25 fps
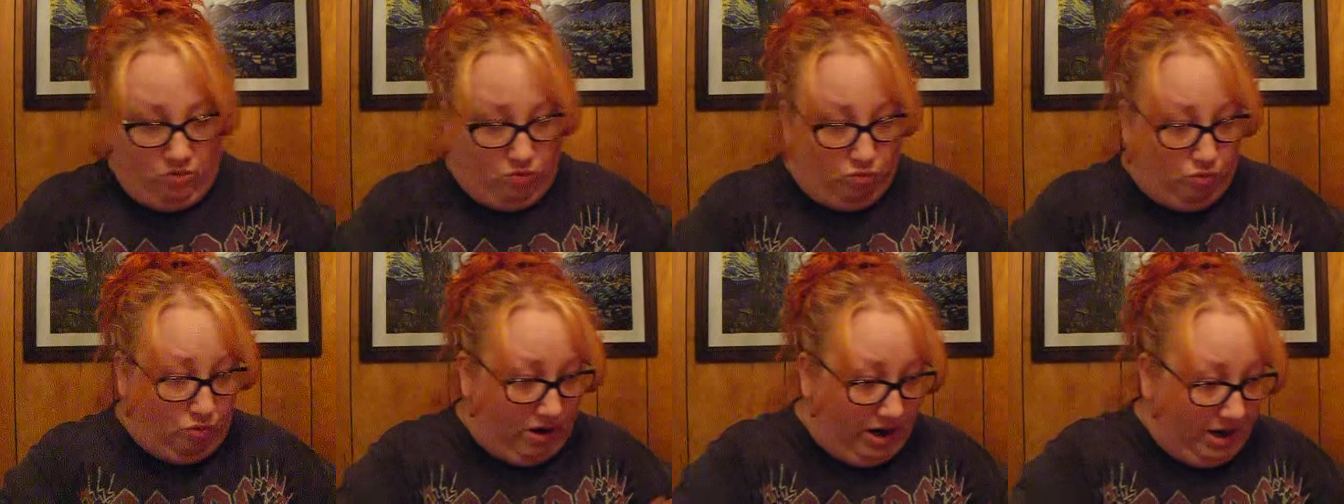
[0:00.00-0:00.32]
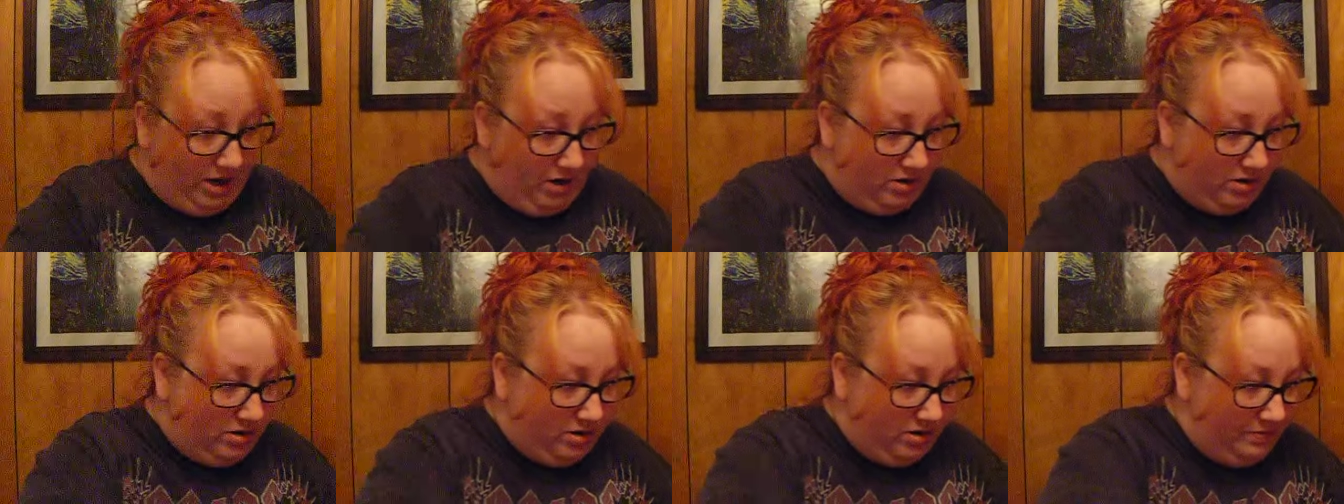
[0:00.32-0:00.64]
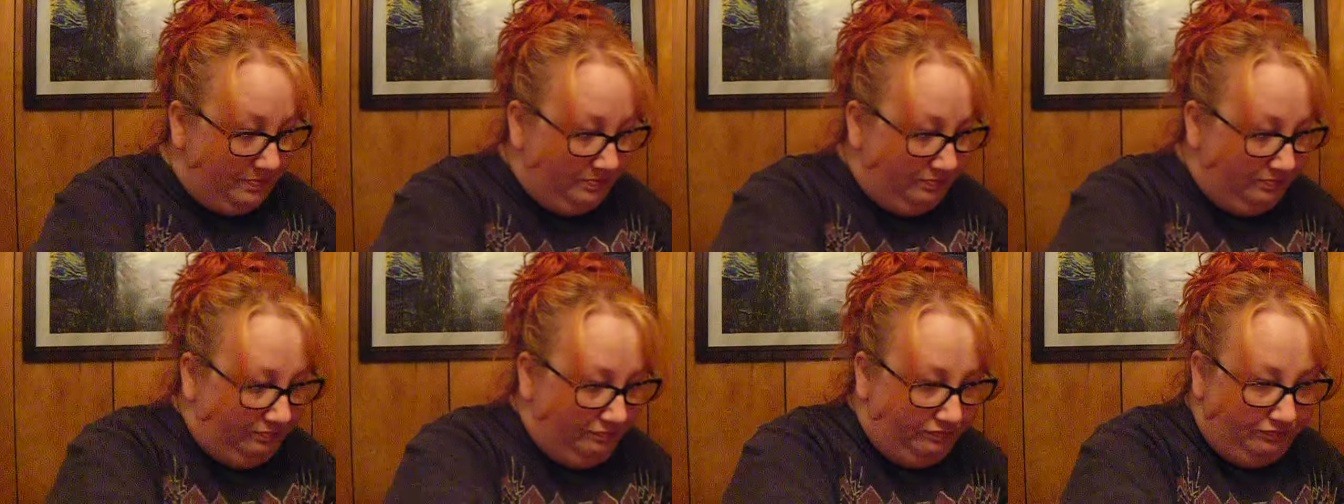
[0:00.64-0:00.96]
Right
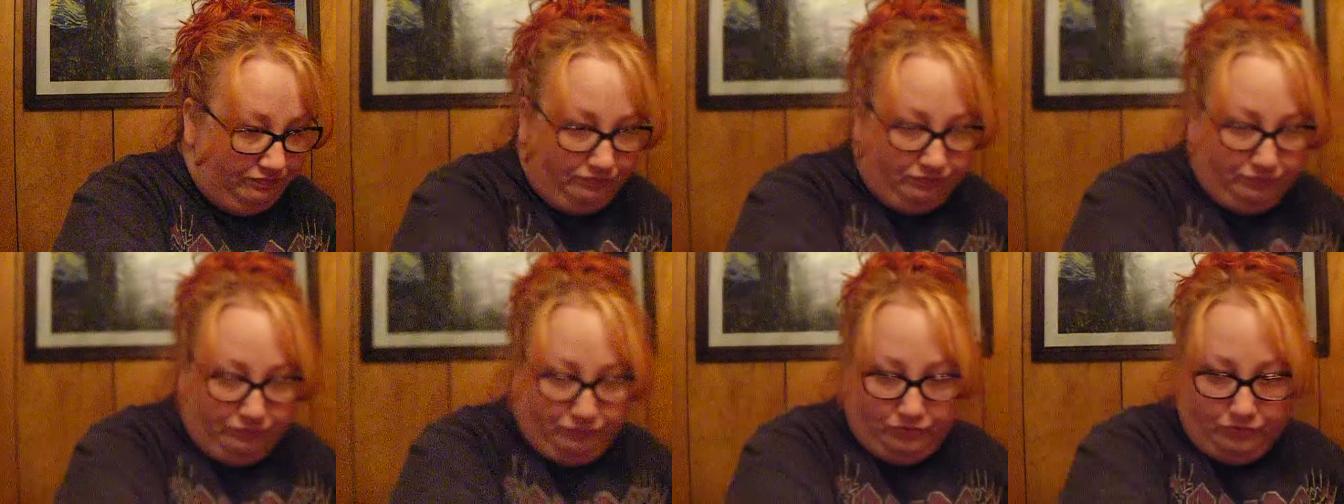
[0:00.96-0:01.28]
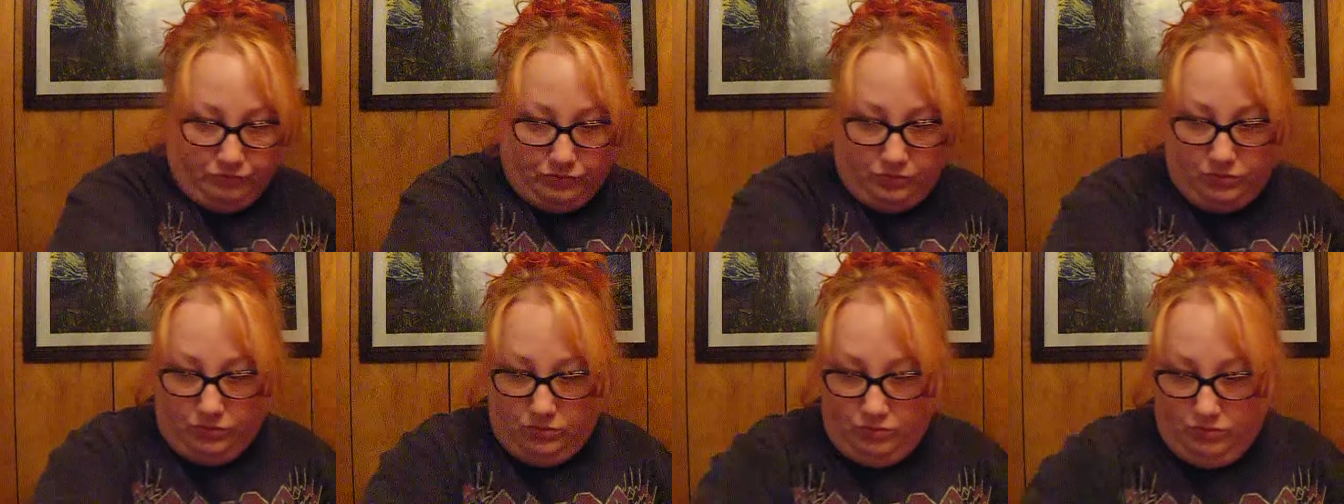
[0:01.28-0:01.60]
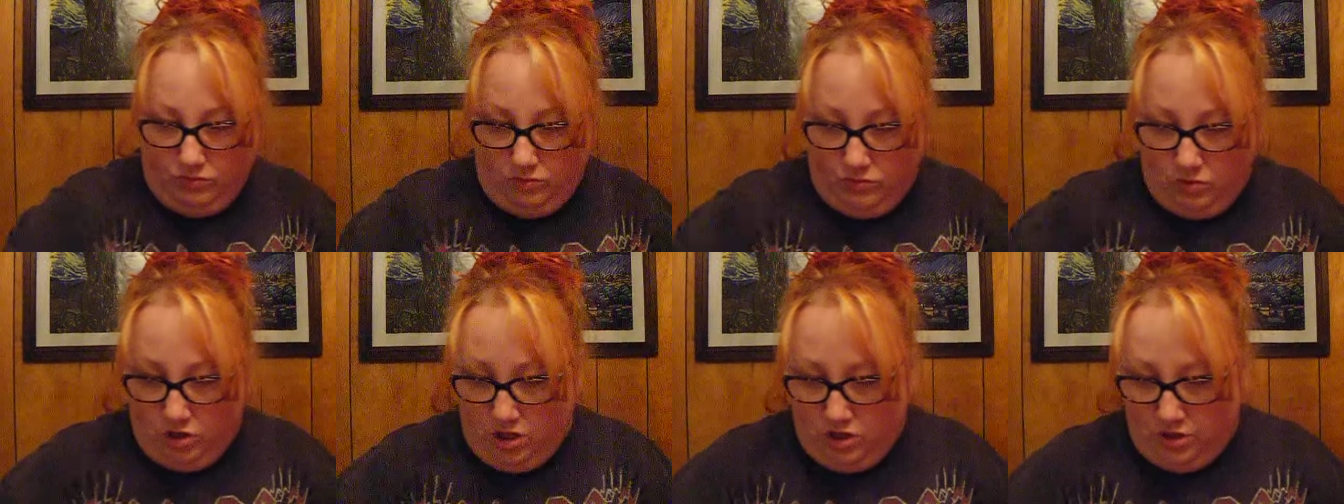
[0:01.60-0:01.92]
on.
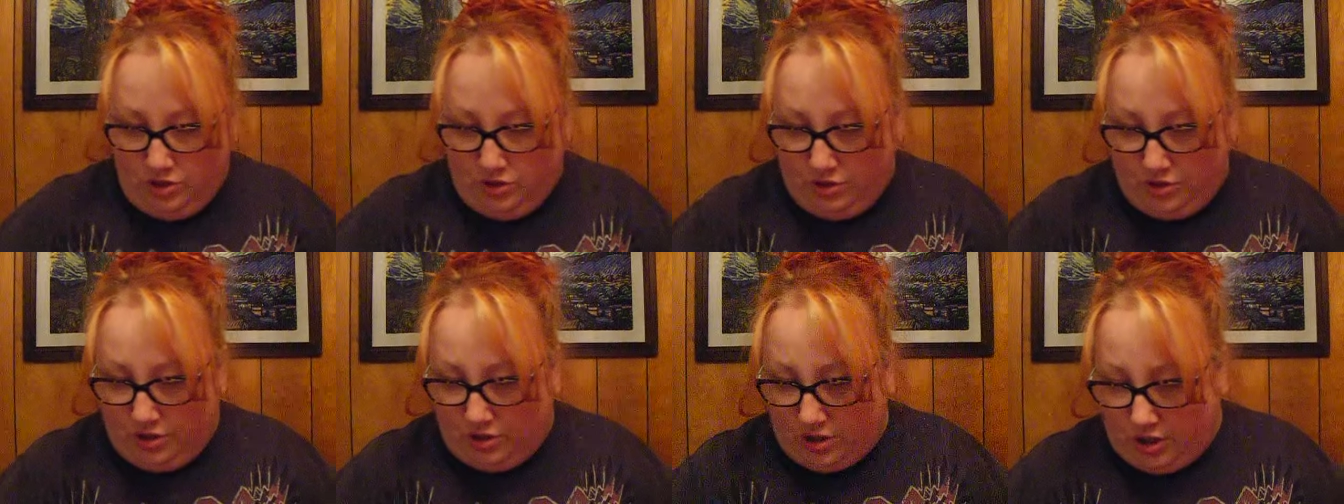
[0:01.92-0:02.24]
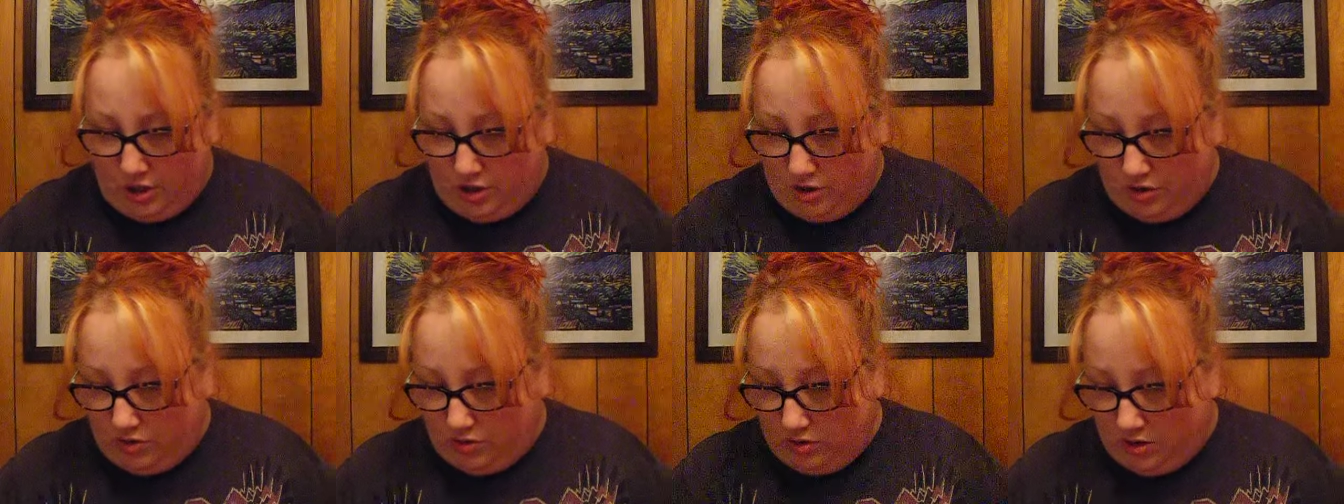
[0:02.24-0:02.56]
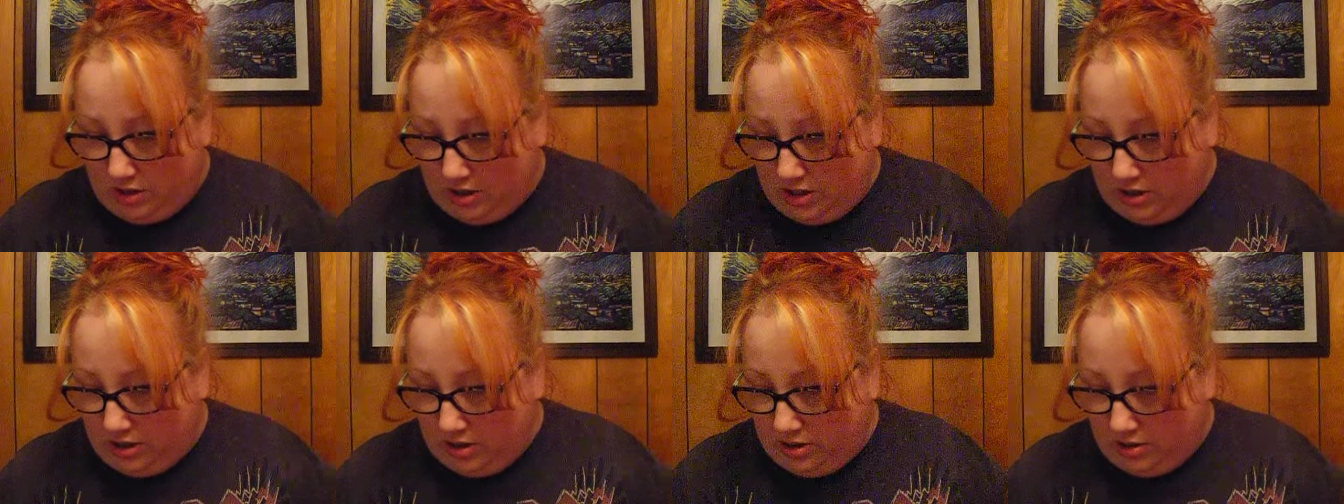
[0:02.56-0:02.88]
So,
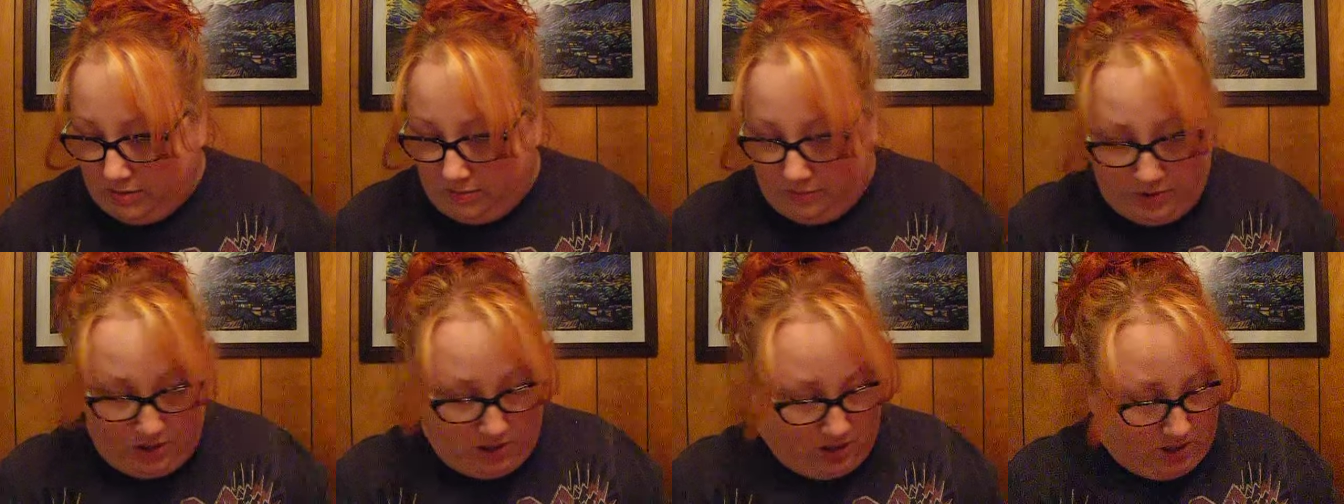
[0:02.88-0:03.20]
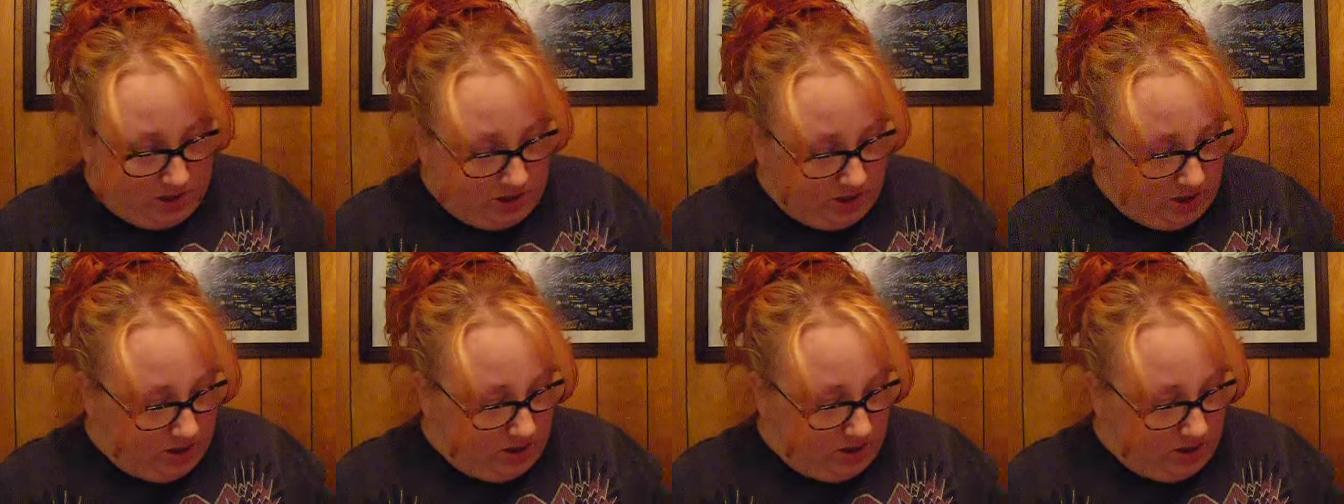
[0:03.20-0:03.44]
um,